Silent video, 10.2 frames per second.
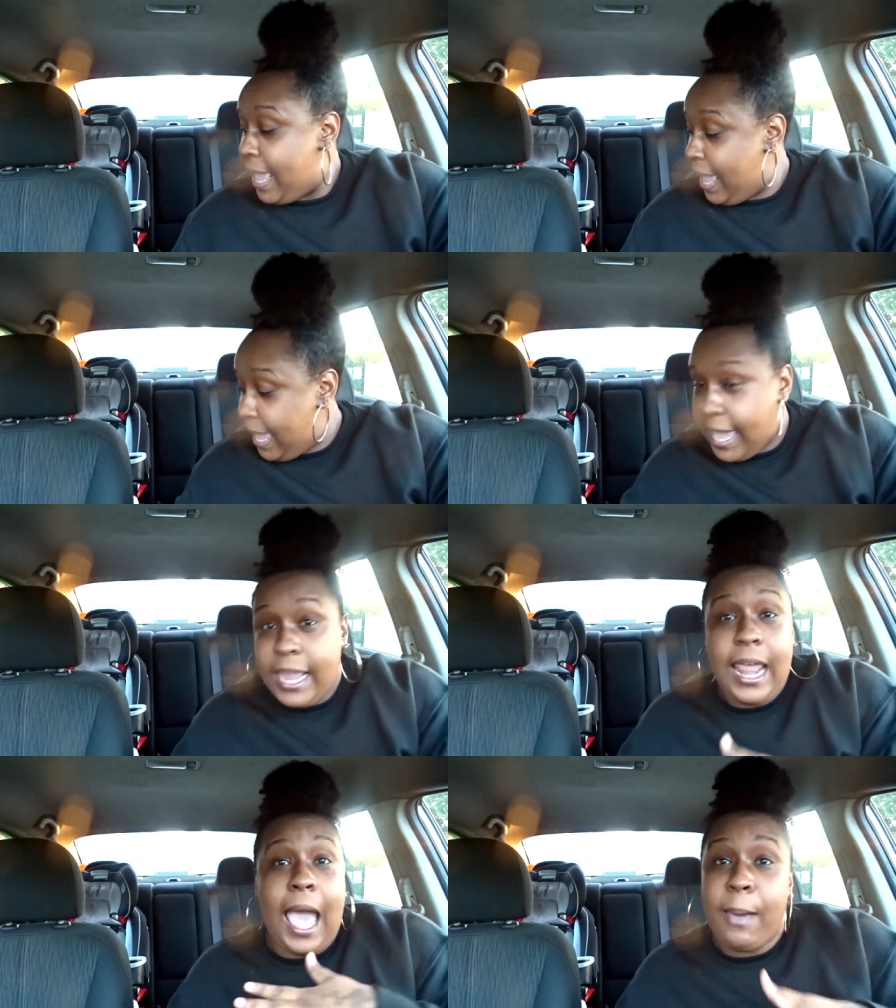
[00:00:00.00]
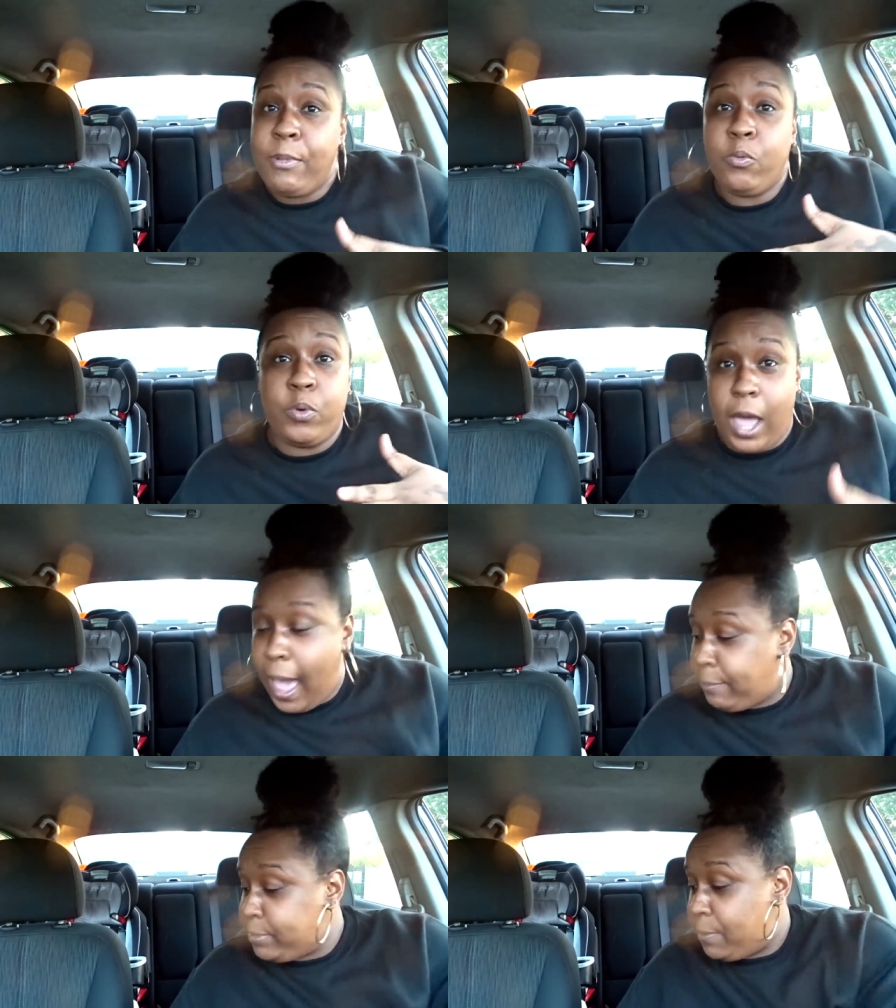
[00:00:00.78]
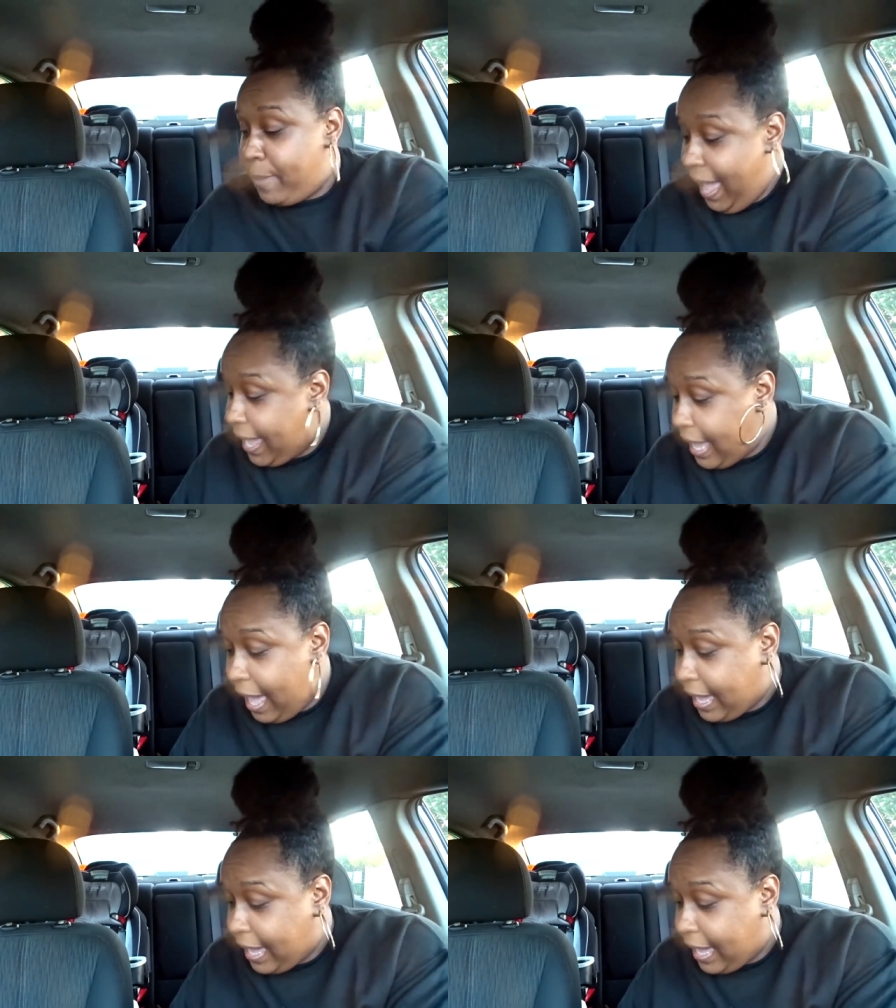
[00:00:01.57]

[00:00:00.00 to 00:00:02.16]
And I'ma rob the bank. I